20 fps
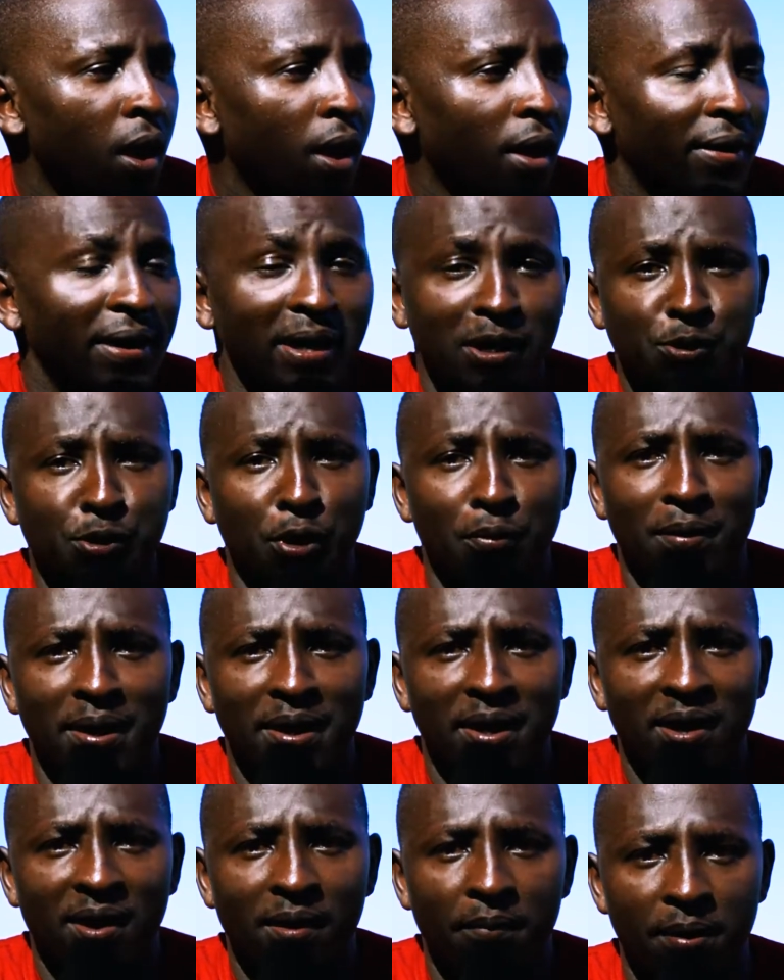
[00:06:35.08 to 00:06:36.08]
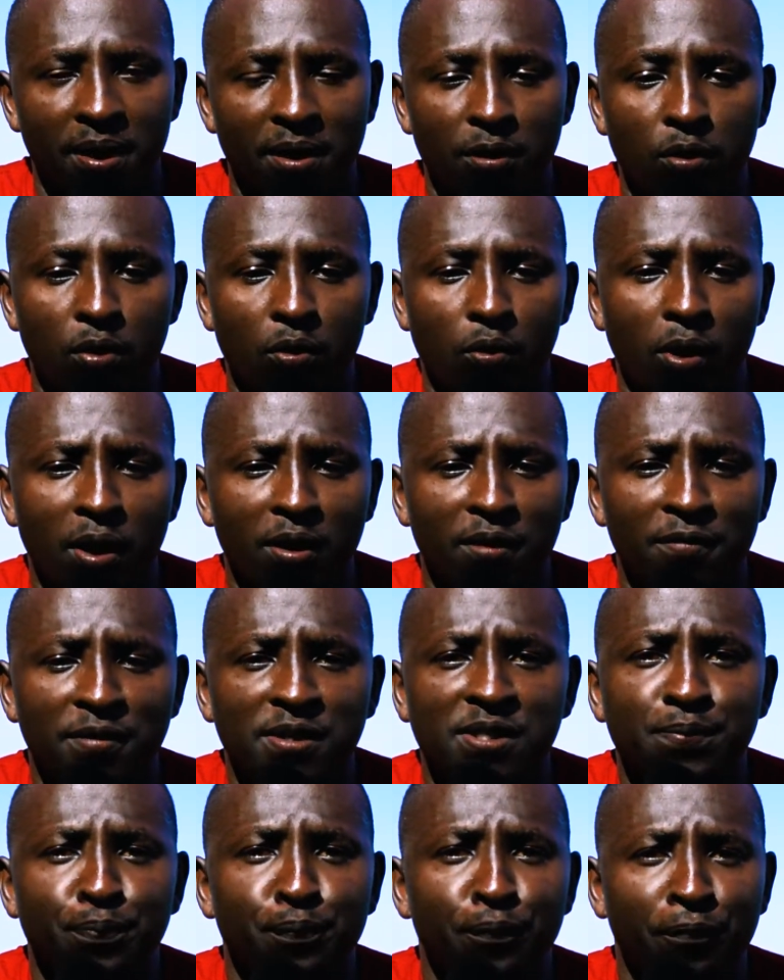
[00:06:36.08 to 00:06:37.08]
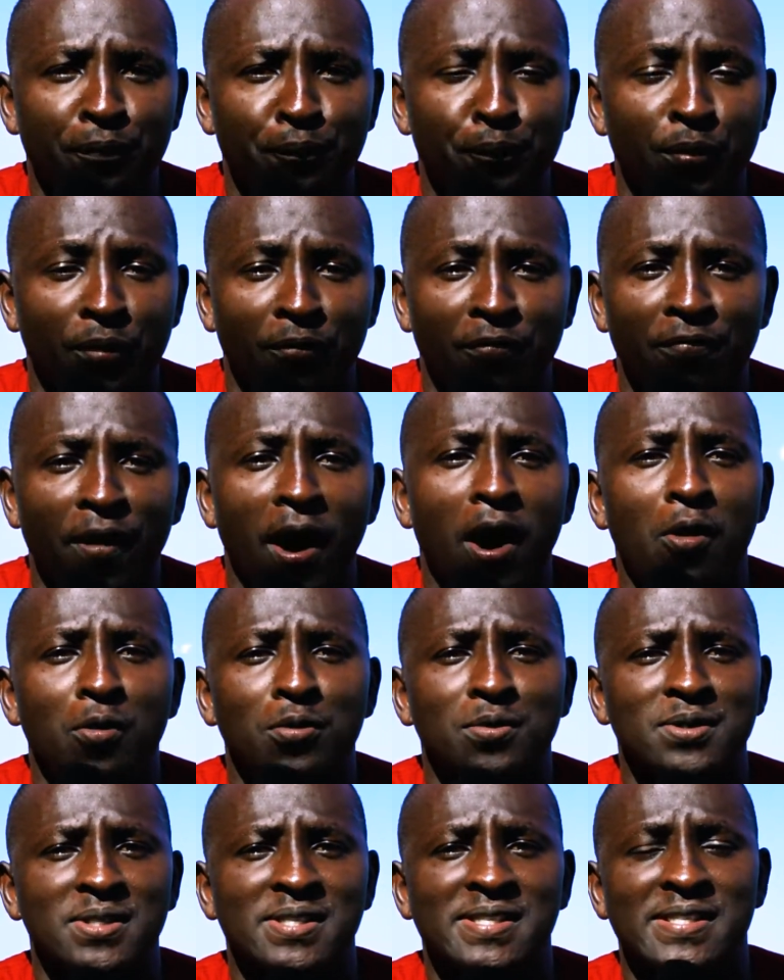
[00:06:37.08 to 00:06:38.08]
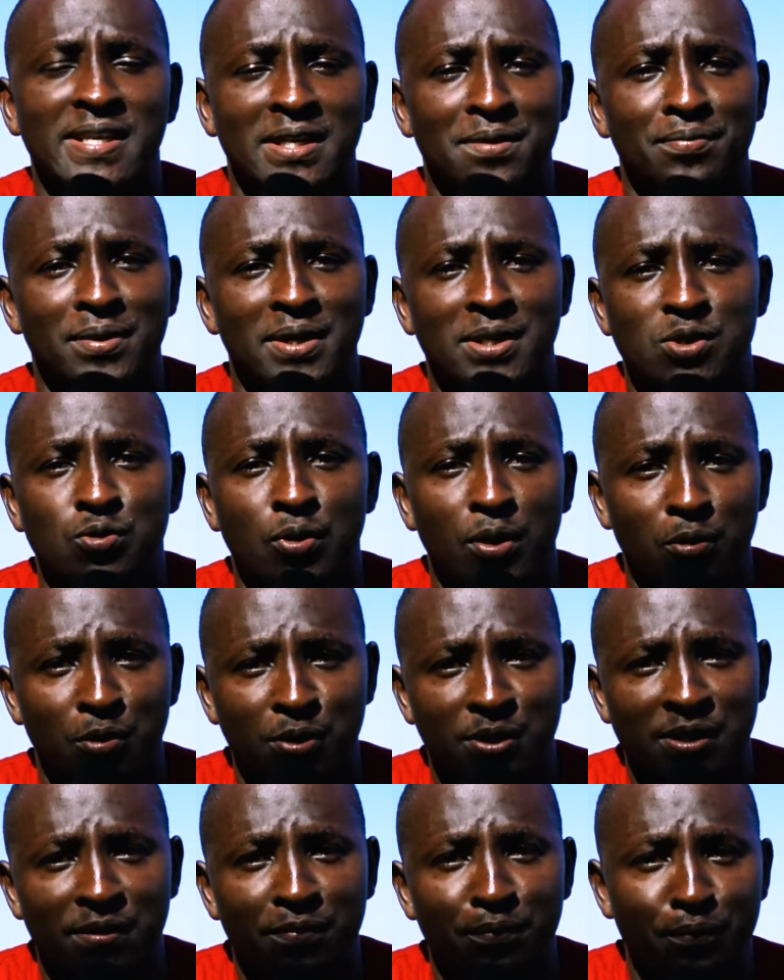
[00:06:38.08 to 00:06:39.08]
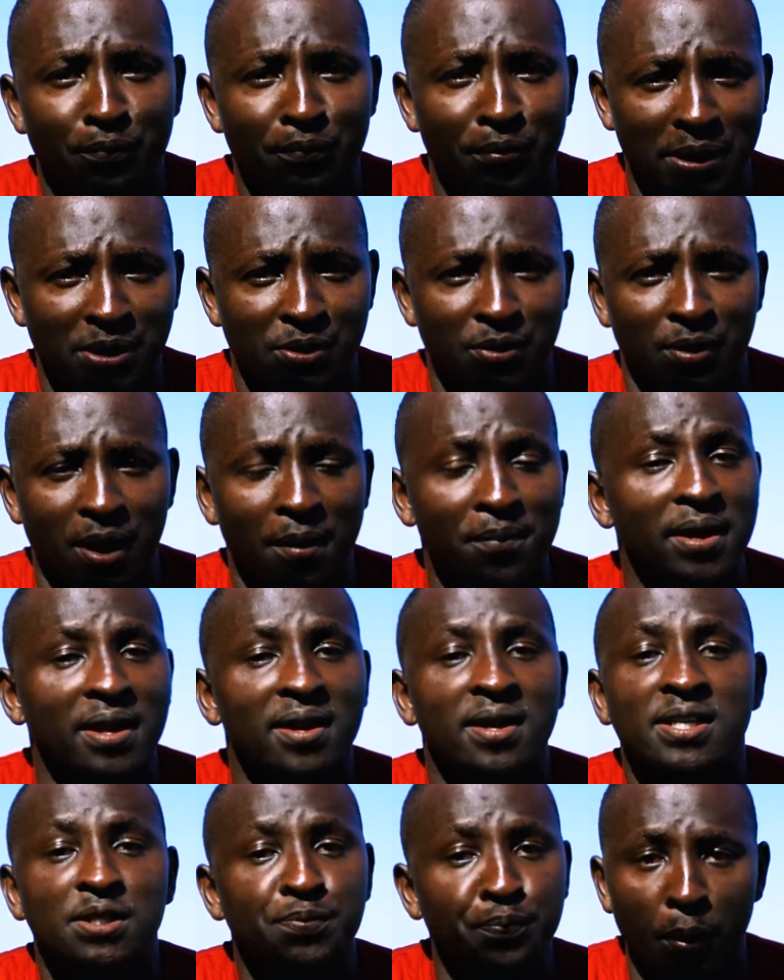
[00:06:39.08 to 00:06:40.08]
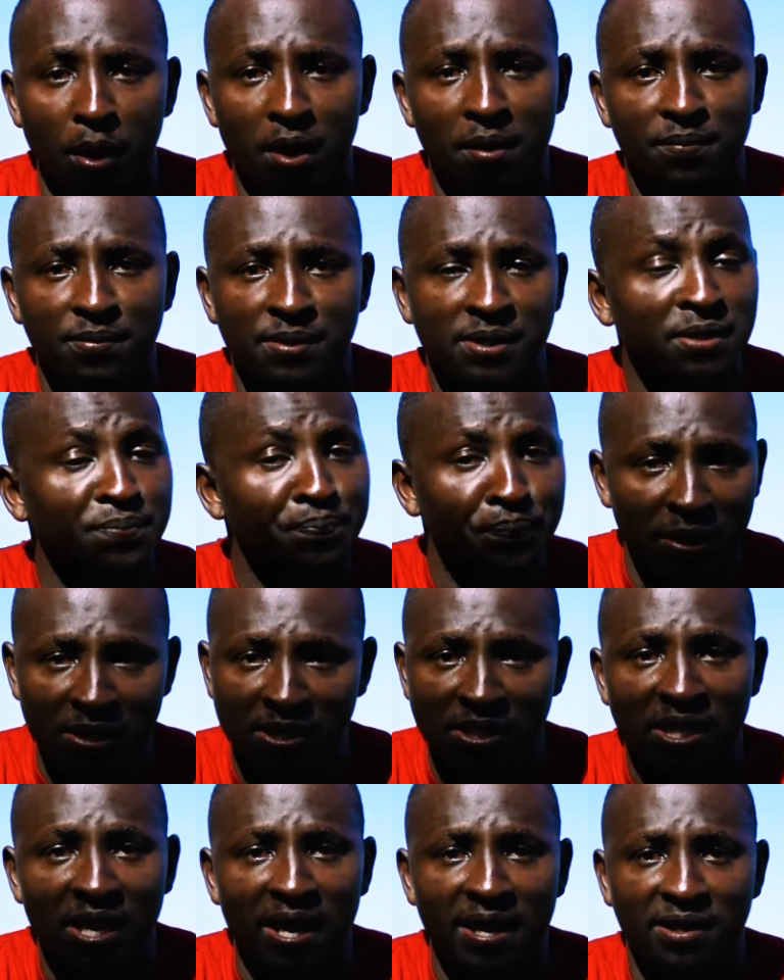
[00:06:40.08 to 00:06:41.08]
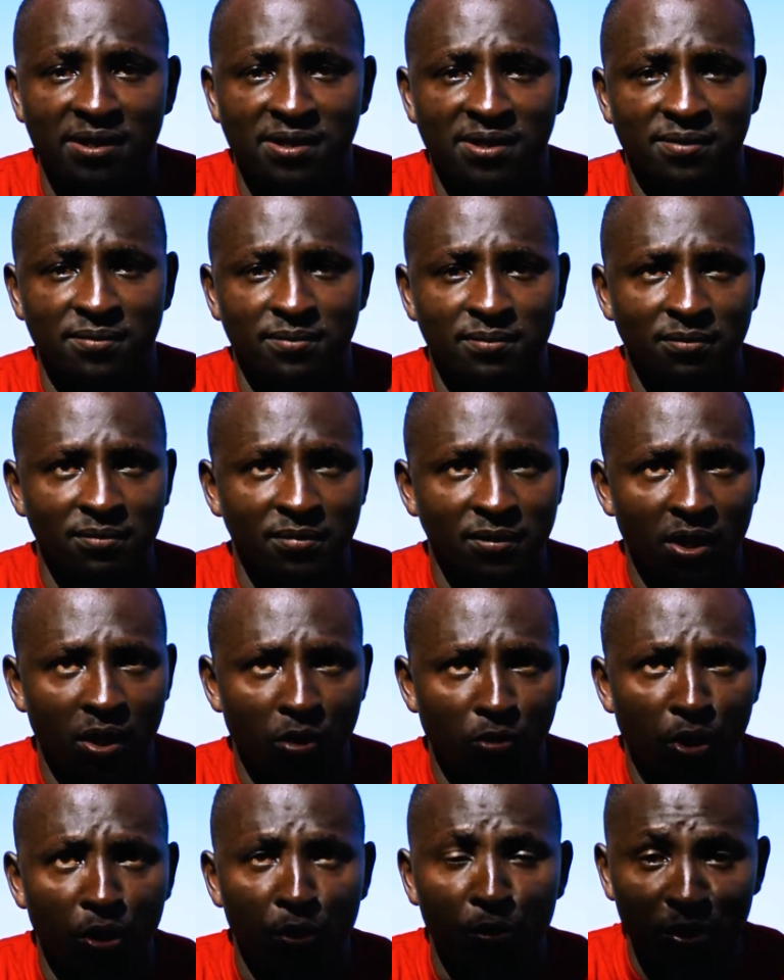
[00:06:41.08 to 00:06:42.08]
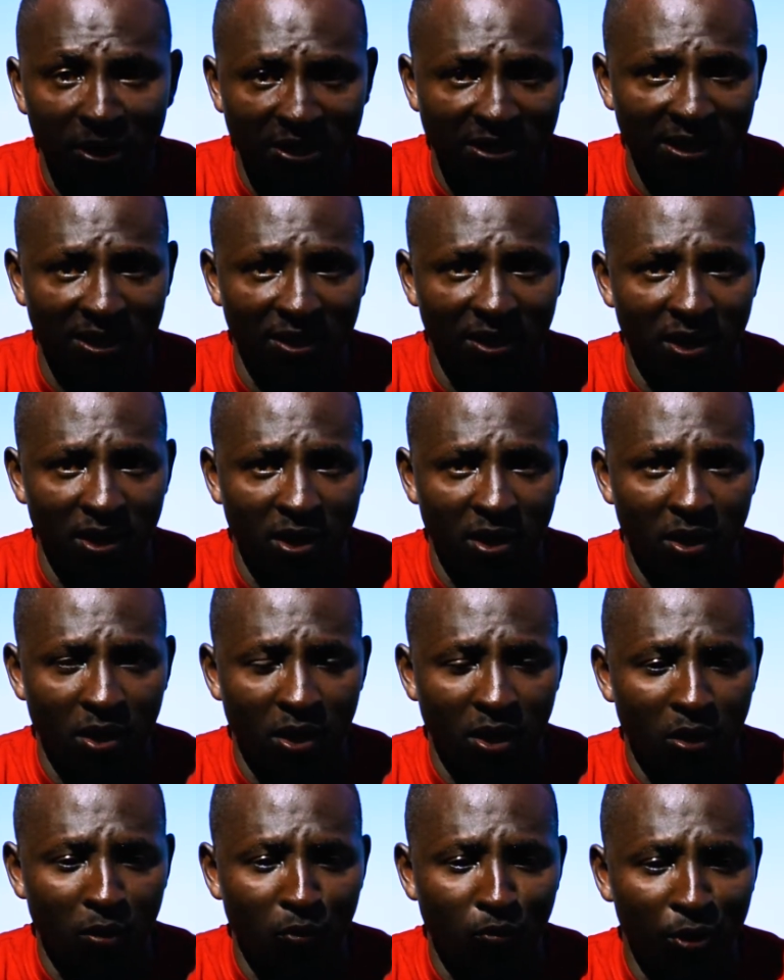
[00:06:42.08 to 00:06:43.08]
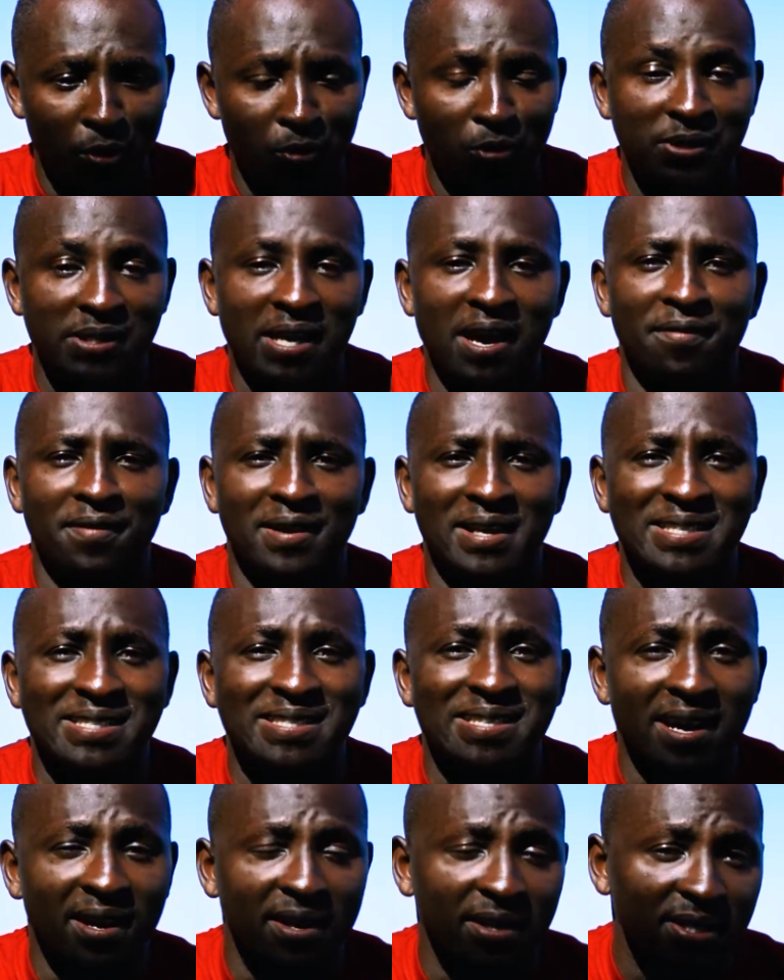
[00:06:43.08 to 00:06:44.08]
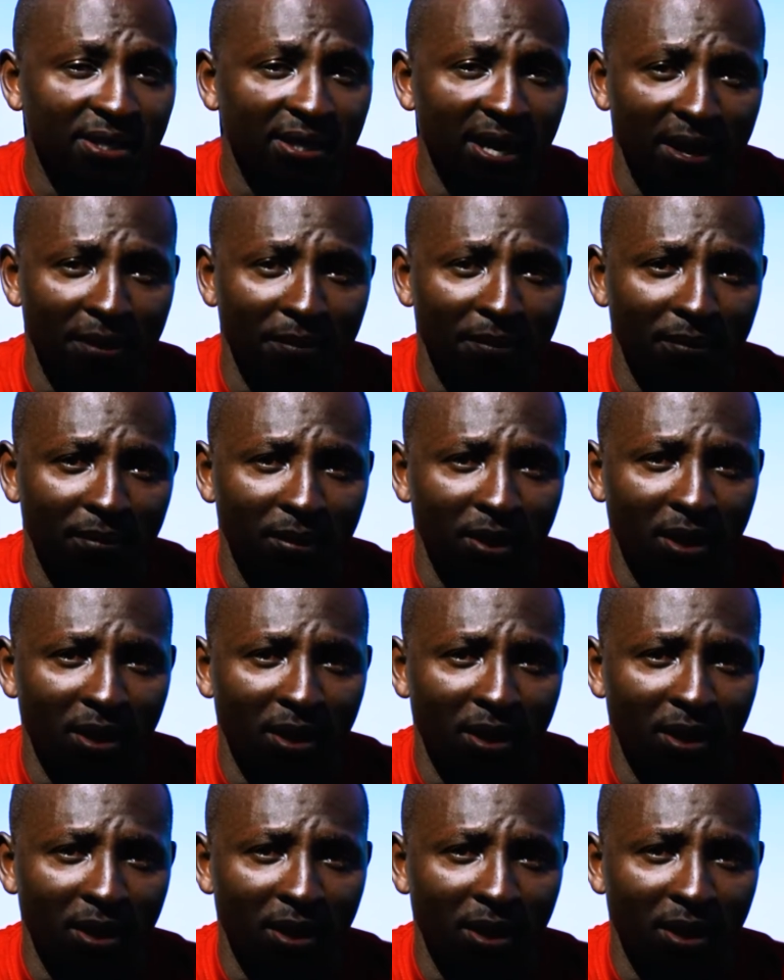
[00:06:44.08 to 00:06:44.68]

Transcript: Nelson Mandela made one of his profound statements when he was in prison. I mean, his poems, his best lines were written when he was having his darkest time.